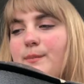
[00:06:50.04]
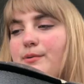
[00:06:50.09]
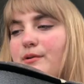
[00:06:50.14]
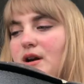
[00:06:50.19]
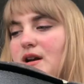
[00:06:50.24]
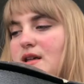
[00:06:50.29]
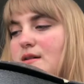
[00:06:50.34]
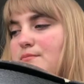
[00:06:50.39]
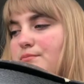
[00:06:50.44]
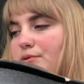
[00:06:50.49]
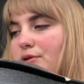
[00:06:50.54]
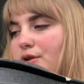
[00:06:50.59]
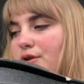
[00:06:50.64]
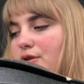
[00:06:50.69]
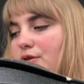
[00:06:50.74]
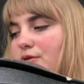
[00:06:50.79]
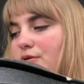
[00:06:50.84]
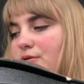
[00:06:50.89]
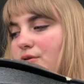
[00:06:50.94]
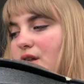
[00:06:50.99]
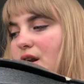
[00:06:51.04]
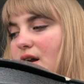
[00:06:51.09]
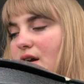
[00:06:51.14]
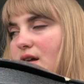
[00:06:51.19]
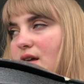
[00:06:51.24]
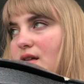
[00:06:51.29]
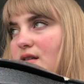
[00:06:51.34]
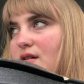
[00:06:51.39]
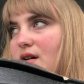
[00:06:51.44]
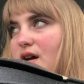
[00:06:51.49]
pretty blue that
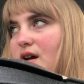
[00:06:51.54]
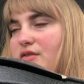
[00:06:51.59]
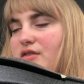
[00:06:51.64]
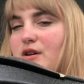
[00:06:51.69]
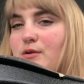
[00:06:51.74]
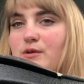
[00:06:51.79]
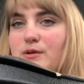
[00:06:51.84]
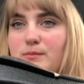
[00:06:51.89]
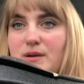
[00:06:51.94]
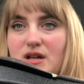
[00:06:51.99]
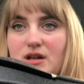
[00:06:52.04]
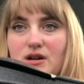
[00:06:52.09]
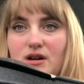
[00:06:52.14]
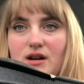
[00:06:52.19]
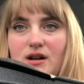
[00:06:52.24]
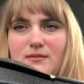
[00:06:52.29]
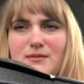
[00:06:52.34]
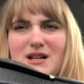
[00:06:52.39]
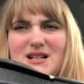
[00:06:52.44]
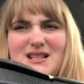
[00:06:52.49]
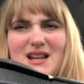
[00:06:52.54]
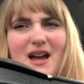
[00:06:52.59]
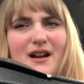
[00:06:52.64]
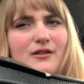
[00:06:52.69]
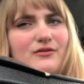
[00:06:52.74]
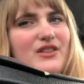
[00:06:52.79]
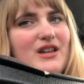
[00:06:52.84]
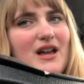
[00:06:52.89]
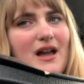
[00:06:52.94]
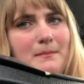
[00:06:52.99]
I think would be good, because I
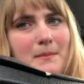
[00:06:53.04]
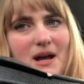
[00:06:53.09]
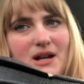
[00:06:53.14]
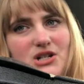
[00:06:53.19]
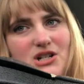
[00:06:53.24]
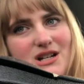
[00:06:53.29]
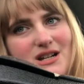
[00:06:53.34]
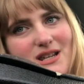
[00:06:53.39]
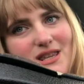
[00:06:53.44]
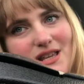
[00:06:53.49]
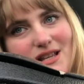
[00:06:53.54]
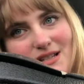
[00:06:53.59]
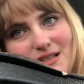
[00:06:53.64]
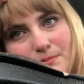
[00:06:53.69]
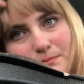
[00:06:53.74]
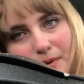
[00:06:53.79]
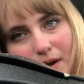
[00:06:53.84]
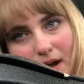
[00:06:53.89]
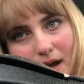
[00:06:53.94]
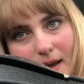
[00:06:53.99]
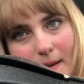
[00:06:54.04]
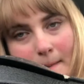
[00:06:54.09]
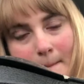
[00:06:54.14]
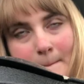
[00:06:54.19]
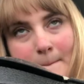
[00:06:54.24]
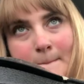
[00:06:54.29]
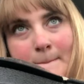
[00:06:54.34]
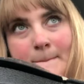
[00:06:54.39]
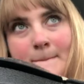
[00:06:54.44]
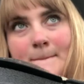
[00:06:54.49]
don't think I mentioned this, but
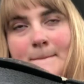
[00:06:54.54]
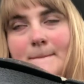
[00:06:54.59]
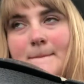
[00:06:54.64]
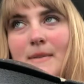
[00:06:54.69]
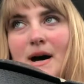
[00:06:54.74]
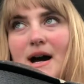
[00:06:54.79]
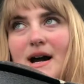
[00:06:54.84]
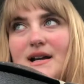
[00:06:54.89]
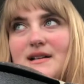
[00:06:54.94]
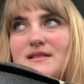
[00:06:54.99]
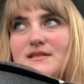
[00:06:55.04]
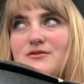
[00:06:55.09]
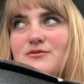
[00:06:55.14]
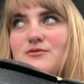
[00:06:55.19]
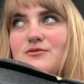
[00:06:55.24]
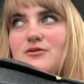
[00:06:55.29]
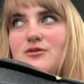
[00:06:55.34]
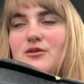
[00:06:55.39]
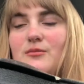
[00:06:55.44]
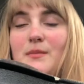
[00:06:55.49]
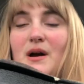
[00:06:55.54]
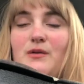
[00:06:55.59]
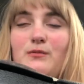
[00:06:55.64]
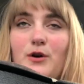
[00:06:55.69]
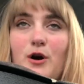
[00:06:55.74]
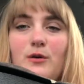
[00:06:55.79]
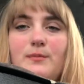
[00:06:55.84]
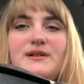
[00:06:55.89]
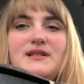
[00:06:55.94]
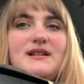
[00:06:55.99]
my
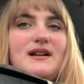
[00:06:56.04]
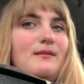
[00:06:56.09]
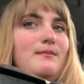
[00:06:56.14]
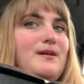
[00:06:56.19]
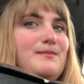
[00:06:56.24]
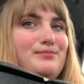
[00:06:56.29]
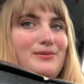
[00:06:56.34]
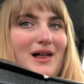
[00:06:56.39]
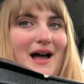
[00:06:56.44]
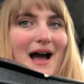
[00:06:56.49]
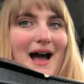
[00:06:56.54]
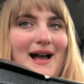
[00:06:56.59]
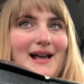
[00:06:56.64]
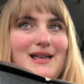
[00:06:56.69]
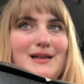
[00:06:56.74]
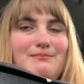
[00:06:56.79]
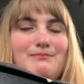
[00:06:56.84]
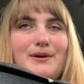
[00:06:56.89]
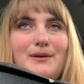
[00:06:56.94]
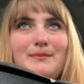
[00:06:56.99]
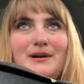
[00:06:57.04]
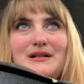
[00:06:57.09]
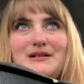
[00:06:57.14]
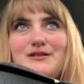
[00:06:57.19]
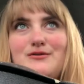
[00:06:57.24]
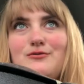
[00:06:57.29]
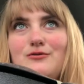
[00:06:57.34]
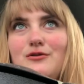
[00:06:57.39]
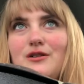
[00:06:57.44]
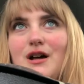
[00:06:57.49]
robe is going to be black, but my
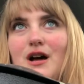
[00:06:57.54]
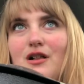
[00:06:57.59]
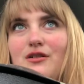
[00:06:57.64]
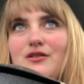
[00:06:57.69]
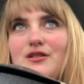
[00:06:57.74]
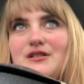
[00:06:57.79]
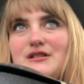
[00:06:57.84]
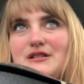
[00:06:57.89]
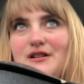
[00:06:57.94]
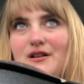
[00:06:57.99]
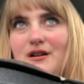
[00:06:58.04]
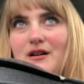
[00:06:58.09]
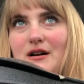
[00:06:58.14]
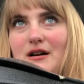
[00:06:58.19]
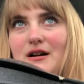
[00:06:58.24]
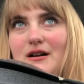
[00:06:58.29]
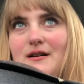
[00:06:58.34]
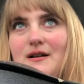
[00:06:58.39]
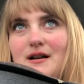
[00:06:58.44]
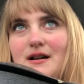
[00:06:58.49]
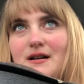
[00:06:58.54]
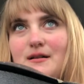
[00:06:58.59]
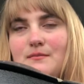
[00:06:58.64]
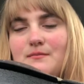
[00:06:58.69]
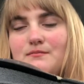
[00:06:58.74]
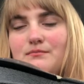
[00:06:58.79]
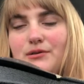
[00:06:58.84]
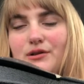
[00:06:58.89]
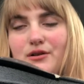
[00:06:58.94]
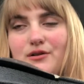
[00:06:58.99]
school colors are
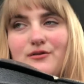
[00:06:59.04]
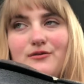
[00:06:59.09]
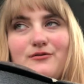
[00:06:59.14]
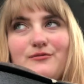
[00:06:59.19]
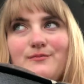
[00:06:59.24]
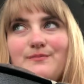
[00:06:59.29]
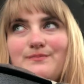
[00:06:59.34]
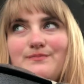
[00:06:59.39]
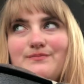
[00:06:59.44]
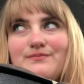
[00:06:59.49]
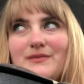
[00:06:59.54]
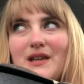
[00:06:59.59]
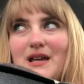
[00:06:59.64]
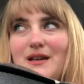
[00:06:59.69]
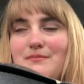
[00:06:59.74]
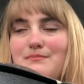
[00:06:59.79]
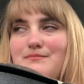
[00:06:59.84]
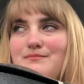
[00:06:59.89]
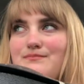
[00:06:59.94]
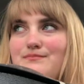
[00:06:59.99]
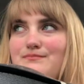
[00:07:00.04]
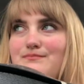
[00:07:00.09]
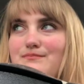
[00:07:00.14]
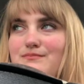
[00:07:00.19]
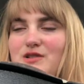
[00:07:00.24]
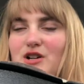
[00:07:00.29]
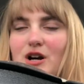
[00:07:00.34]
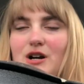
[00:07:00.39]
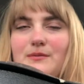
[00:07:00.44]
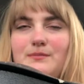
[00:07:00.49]
blue, like
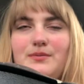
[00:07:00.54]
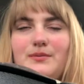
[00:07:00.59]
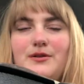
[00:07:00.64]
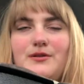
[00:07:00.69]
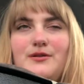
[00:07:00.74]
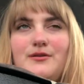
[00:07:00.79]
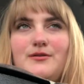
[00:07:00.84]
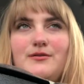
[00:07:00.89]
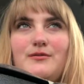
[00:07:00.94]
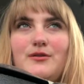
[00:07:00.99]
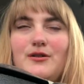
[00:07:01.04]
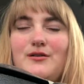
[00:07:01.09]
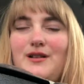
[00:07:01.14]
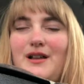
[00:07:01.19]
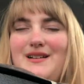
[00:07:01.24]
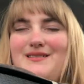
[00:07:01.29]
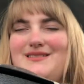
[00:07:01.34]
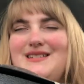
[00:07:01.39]
dark blue, or like